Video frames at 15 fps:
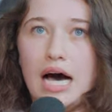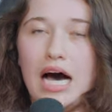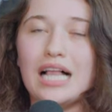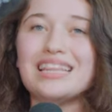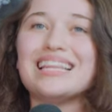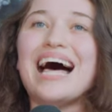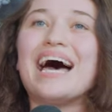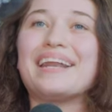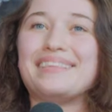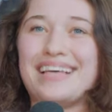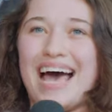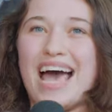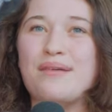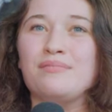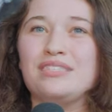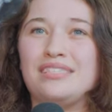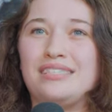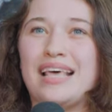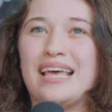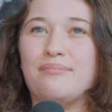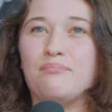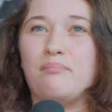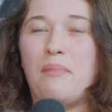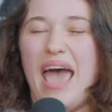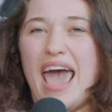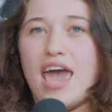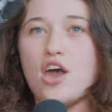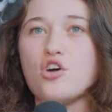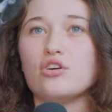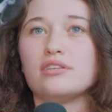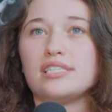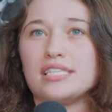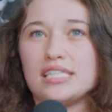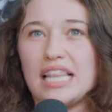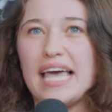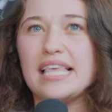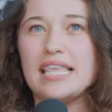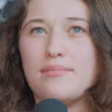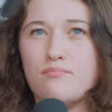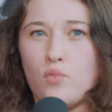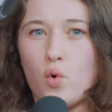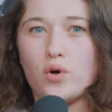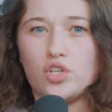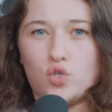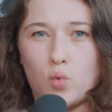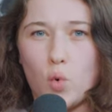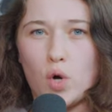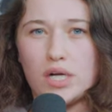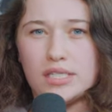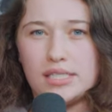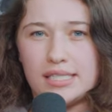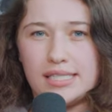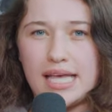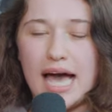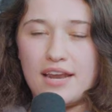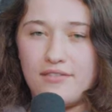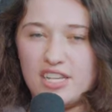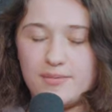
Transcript: a lot of times they err slightly more towards the side of it,